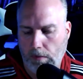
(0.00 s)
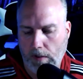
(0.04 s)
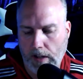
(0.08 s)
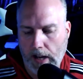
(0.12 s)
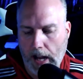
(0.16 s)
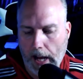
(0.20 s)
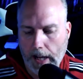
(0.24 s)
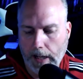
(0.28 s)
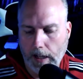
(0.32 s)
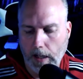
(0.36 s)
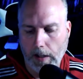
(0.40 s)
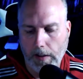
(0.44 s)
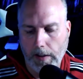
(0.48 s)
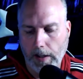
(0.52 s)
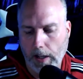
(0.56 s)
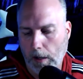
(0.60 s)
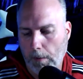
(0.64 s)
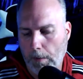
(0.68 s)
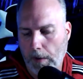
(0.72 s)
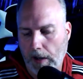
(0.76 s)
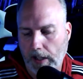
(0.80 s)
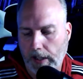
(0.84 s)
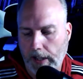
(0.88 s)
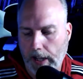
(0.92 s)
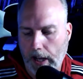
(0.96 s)
not going to think
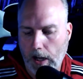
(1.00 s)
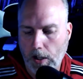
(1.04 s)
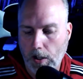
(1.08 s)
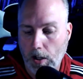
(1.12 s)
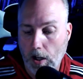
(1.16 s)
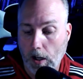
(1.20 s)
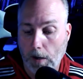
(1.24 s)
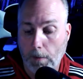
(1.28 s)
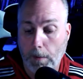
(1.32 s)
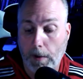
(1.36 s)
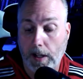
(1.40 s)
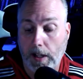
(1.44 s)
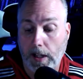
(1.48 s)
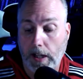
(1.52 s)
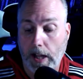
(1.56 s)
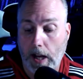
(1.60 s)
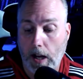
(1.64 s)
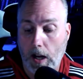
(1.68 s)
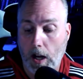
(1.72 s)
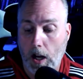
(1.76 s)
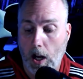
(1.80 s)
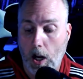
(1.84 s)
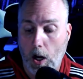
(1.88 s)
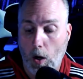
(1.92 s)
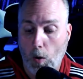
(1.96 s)
about that or talk about
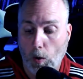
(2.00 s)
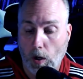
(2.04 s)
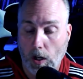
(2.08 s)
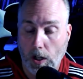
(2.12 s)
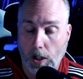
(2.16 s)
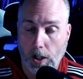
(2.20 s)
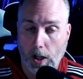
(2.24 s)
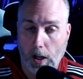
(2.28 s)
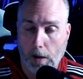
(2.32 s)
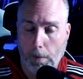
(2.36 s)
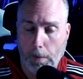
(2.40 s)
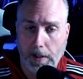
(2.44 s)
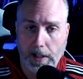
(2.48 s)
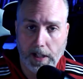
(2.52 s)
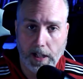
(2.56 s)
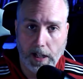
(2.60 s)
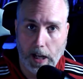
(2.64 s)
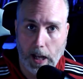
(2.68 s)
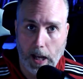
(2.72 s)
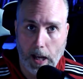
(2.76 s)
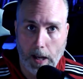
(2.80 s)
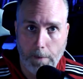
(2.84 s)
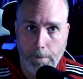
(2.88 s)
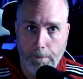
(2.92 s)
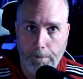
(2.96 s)
that. We're going to talk about the
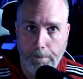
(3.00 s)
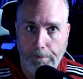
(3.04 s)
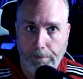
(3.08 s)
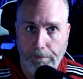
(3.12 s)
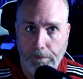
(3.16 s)
game.